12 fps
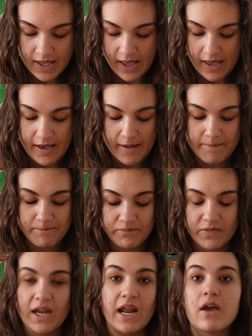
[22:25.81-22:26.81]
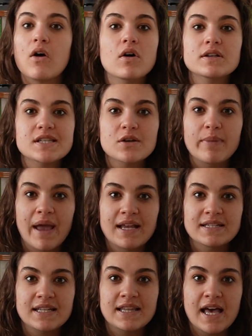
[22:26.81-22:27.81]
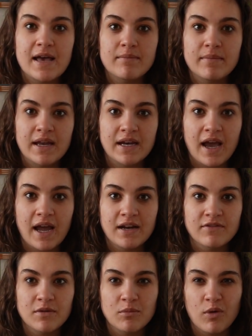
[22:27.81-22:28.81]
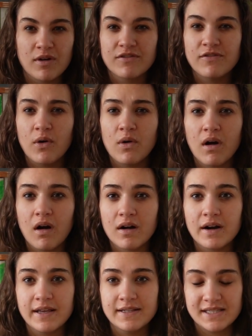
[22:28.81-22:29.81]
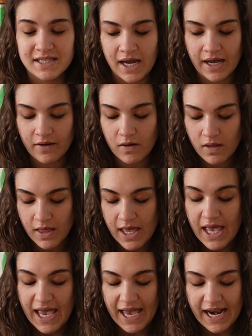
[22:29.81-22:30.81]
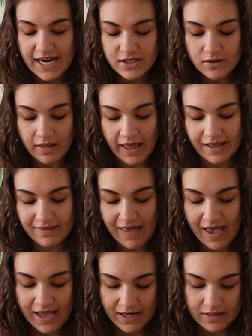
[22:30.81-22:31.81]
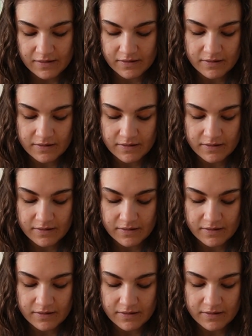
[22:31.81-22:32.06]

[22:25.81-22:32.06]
And I also painted them in kind of a more folk arty style, and I do like that.